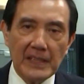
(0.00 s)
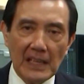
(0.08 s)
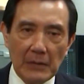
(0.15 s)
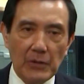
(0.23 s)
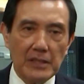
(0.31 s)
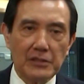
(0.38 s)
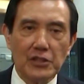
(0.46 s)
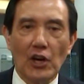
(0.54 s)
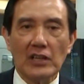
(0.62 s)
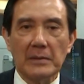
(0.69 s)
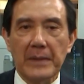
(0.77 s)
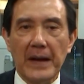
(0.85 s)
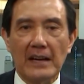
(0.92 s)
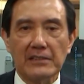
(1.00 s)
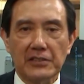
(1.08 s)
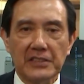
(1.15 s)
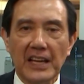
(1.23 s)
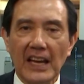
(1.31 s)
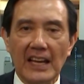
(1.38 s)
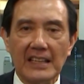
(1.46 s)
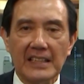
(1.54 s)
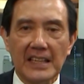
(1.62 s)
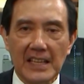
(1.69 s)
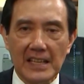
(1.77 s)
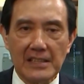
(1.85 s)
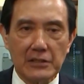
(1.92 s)
I want to talk about today
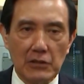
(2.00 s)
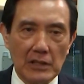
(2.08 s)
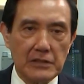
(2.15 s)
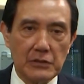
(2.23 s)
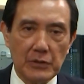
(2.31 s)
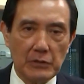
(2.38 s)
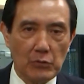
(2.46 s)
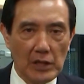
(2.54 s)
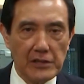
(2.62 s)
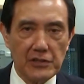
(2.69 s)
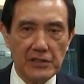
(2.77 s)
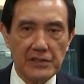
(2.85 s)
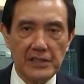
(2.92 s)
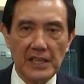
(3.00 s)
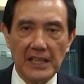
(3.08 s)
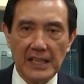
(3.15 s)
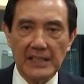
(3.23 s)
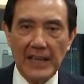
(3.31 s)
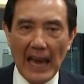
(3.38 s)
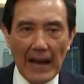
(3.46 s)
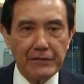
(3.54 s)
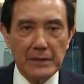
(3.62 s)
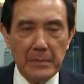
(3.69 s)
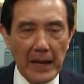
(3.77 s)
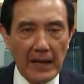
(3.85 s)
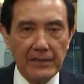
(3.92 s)
is cross-strait relations in the
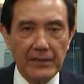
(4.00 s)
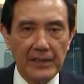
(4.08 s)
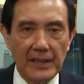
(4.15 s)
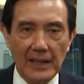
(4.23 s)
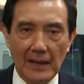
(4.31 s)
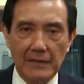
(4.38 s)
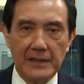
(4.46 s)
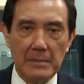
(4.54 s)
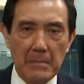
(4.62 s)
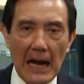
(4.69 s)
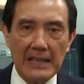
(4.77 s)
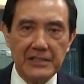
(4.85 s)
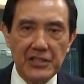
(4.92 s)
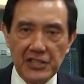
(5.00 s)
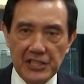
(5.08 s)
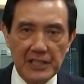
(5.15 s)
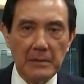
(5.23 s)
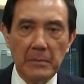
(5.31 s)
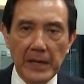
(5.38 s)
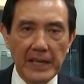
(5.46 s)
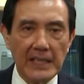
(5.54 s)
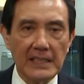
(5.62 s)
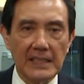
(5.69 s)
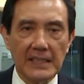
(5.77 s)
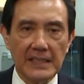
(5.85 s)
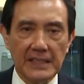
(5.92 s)
aftermath of the Ma Xi meeting
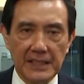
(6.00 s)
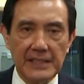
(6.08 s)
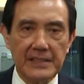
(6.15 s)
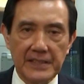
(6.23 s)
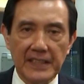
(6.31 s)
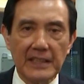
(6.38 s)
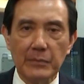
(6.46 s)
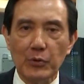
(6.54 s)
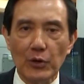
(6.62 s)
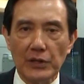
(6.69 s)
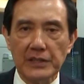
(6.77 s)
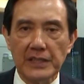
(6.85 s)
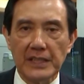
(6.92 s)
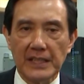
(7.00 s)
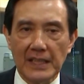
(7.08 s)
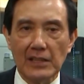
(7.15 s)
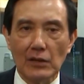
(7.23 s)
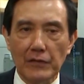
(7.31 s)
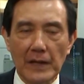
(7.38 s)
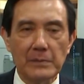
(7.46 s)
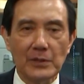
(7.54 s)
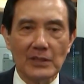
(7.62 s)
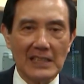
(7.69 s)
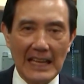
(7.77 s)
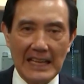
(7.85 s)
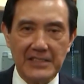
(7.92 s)
in Singapore in November
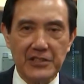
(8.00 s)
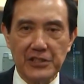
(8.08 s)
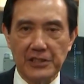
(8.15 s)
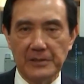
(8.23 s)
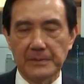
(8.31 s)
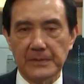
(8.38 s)
last year.